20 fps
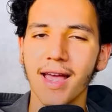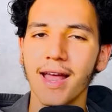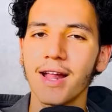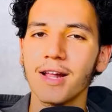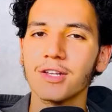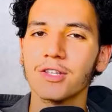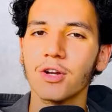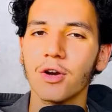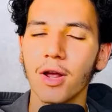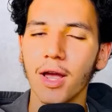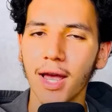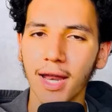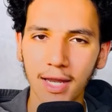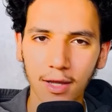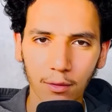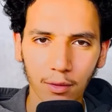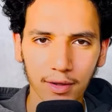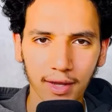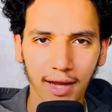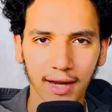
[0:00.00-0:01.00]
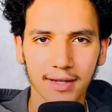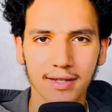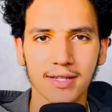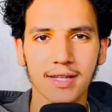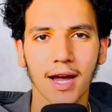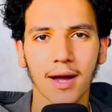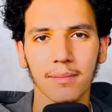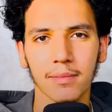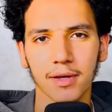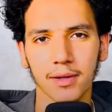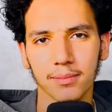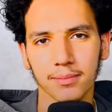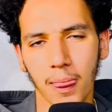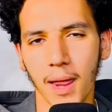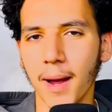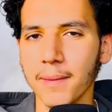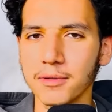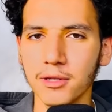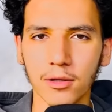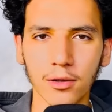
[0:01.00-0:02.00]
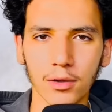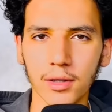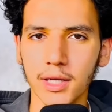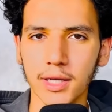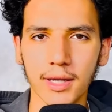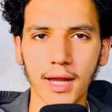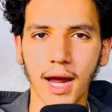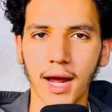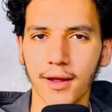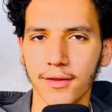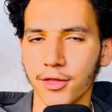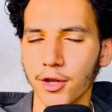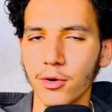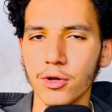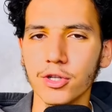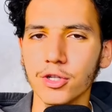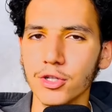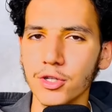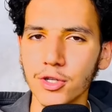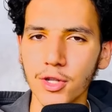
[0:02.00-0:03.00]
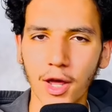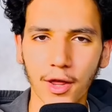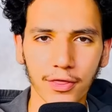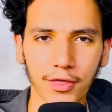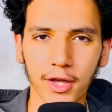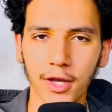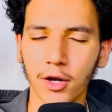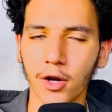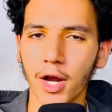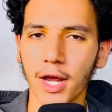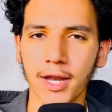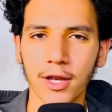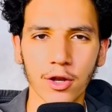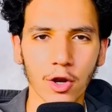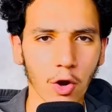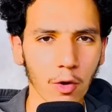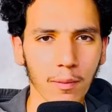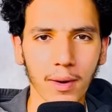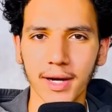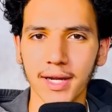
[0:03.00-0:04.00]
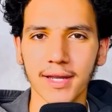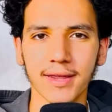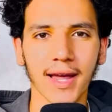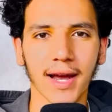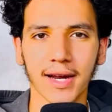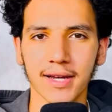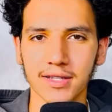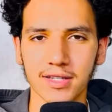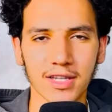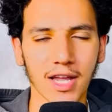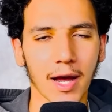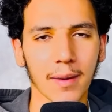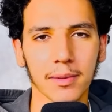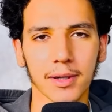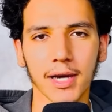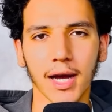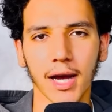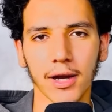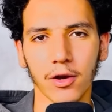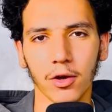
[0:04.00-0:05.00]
is there anyone that can stop him? Absolutely not. There is nothing and nobody that can stop God